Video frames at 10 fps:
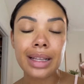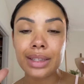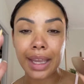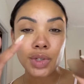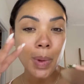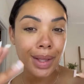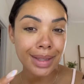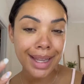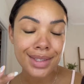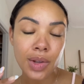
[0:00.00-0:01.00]
like twinkle
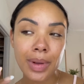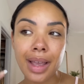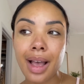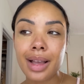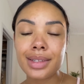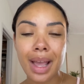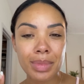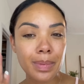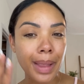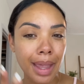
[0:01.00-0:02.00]
lights going on. Tom
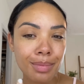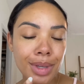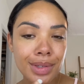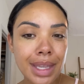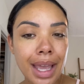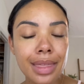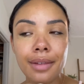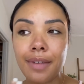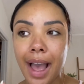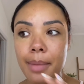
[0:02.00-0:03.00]
was playing music. The
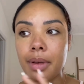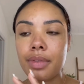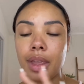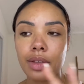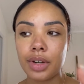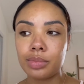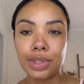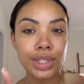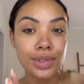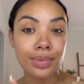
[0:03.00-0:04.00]
vibe in the room
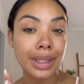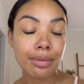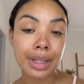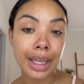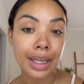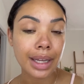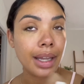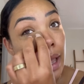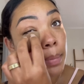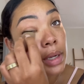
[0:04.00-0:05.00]
was just really, really
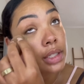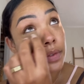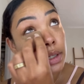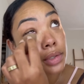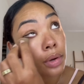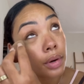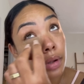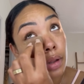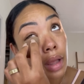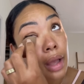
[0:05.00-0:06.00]
good. I pushed for a
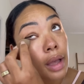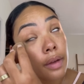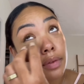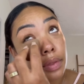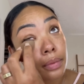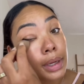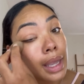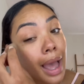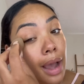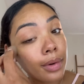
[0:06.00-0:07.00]
total of 3
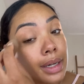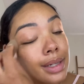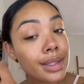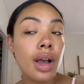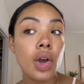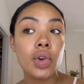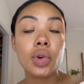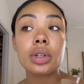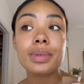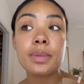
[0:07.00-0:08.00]
hours.
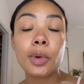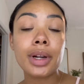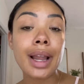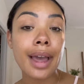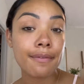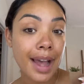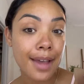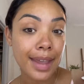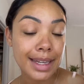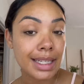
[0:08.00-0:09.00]
Nora was born at
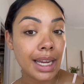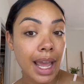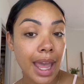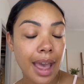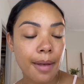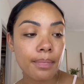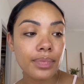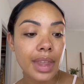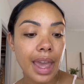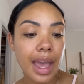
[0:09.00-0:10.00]
5:18
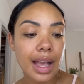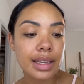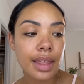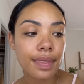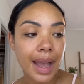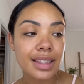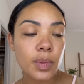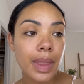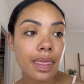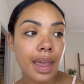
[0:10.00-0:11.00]
a.m. and that's
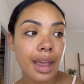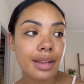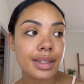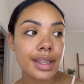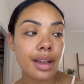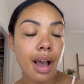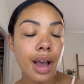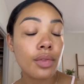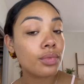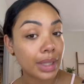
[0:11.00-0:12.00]
when things
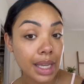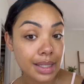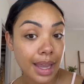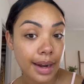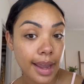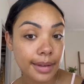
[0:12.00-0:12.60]
got really scary.